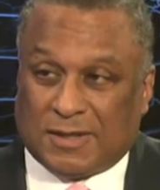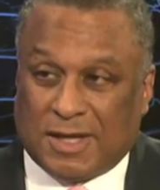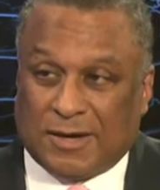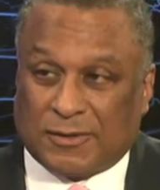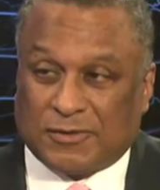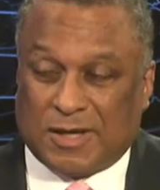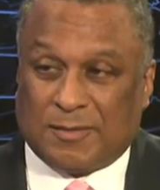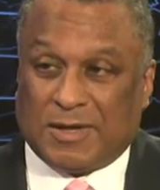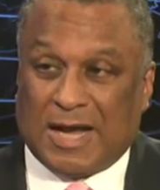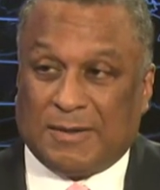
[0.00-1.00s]
Eric
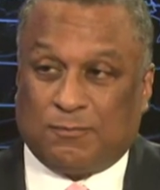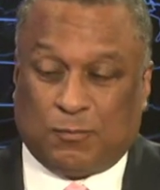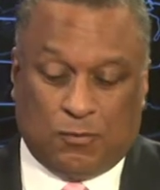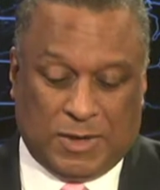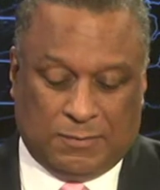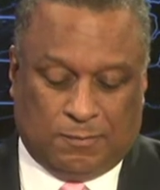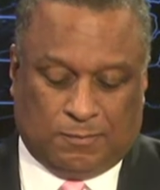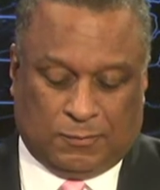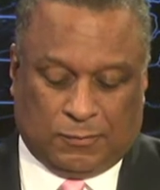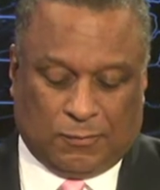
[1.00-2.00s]
Schneiderman, I we
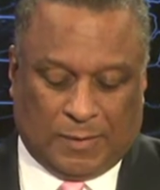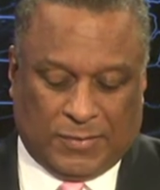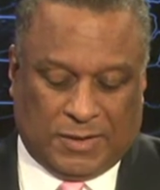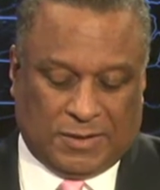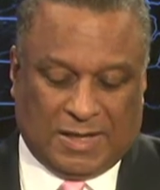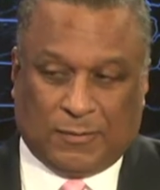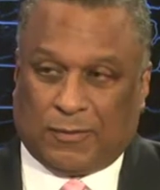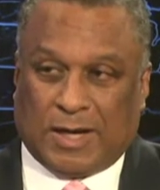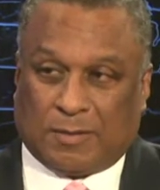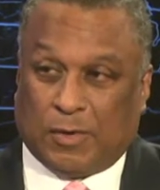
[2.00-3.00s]
grew up in the
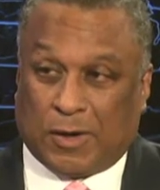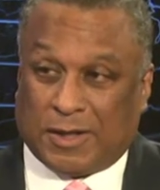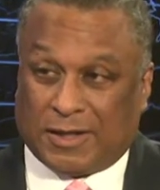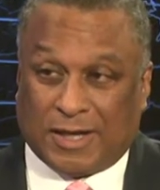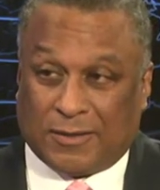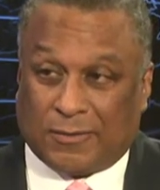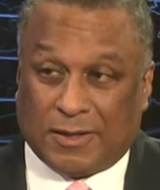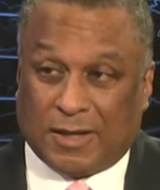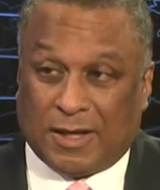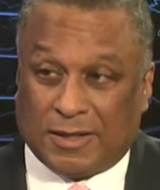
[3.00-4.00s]
Democratic Party together
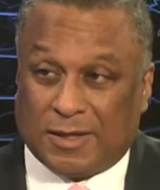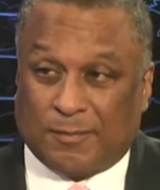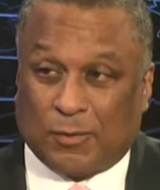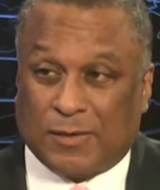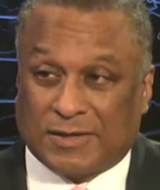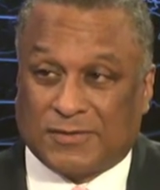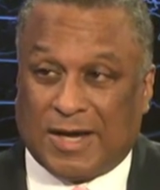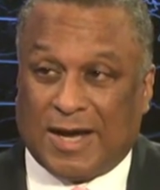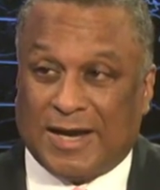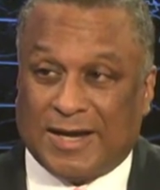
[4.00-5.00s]
on on the Upper West
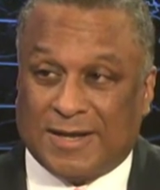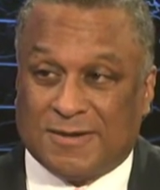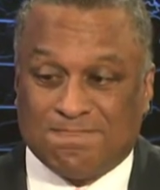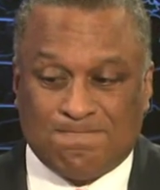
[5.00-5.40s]
Side, and